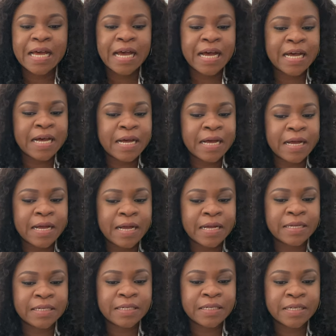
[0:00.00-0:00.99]
uh,
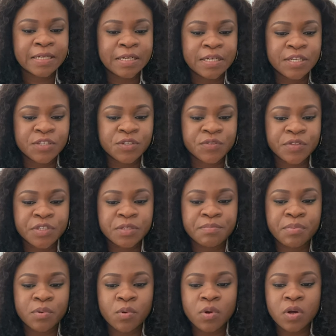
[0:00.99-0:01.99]
so this
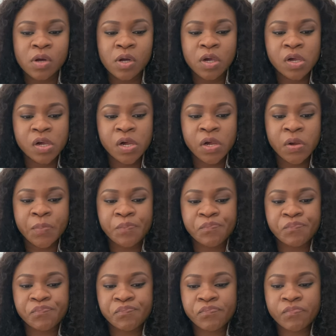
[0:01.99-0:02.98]
book
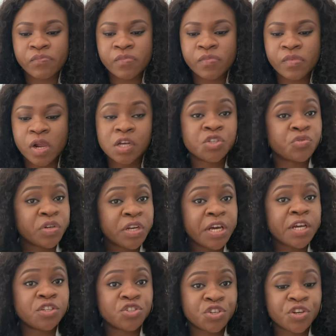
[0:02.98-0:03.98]
um, it's
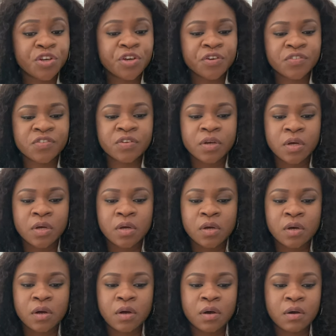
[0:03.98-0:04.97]
really ingenious.
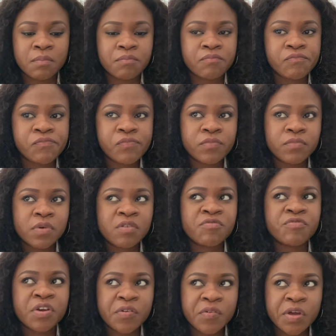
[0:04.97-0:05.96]
Um, a
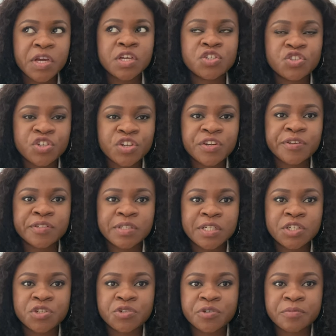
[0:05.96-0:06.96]
very ingenious
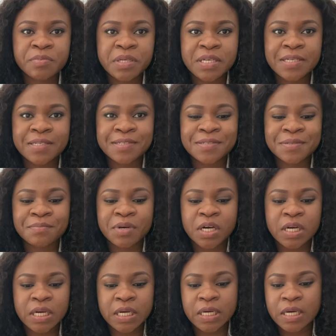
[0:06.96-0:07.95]
literary piece
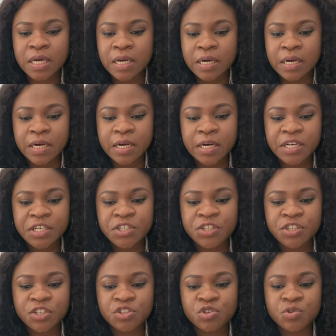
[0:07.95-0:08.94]
by uh,
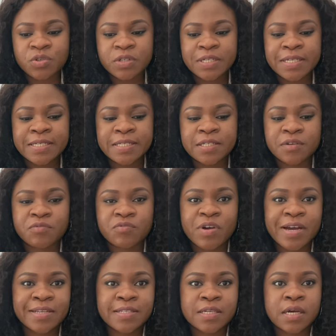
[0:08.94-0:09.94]
Indian journalist and
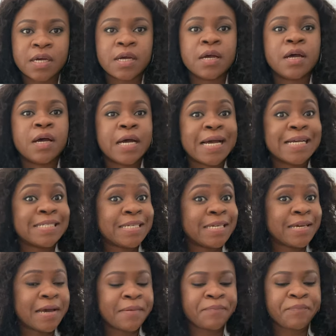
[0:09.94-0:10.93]
writer
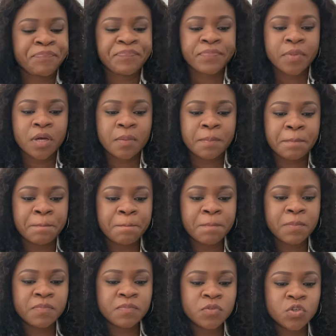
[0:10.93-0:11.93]
Adiga. Um,
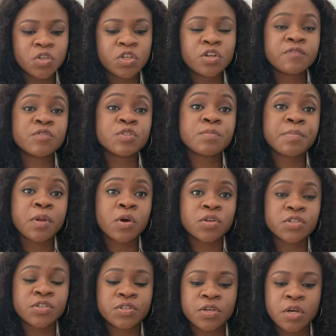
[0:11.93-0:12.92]
so the novel's
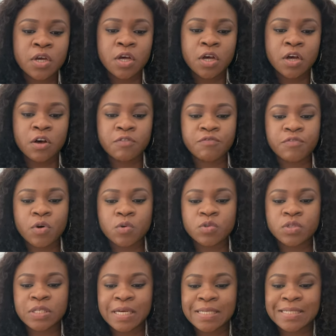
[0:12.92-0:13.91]
plot
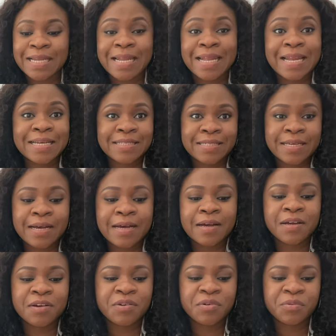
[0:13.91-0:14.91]
unfolds as a letter
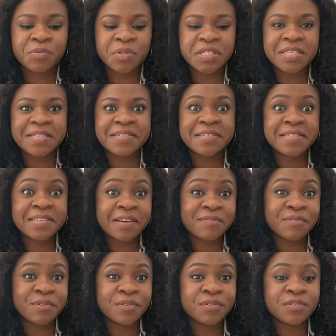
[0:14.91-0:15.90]
written in
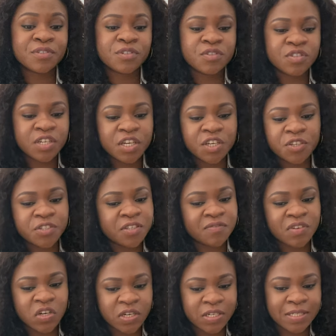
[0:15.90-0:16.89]
seven consecutive
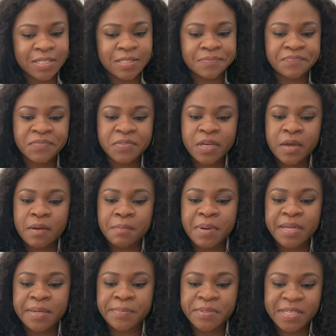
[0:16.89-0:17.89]
nights
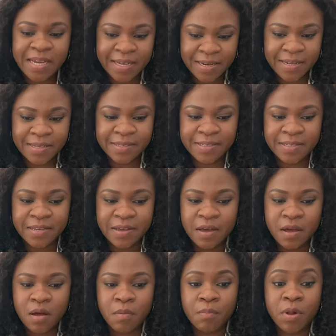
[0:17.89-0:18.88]
by the protagonist,
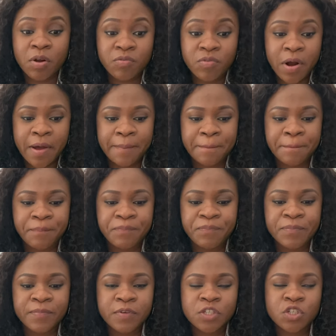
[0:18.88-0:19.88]
Balram.
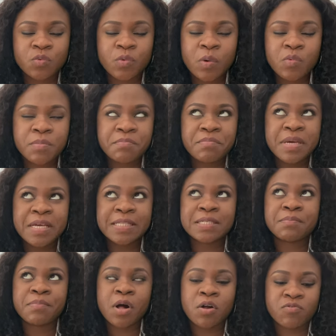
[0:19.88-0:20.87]
So when we meet
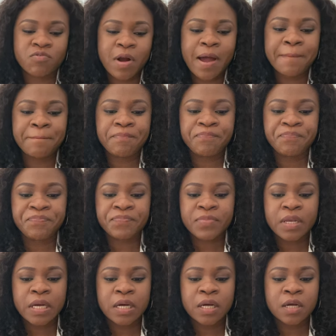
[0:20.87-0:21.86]
Balram,
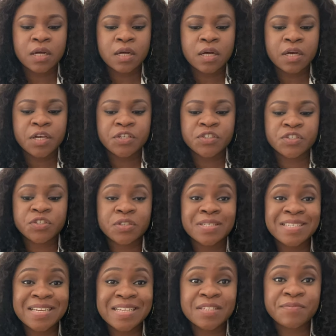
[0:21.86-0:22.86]
uh, he's a
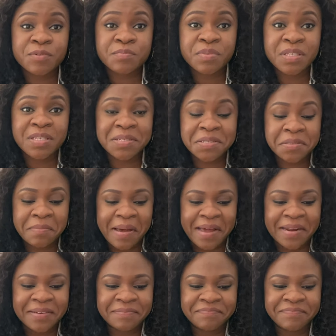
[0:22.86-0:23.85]
successful
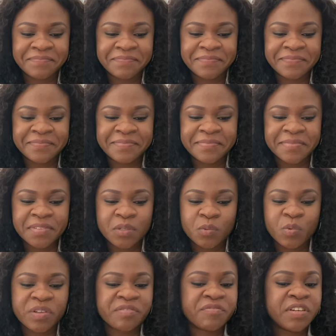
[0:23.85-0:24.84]
businessman
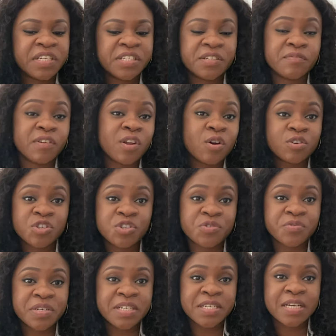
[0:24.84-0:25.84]
with a fleet of
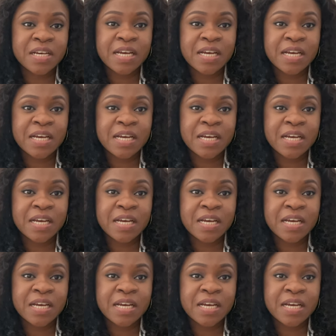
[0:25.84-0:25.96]
luxury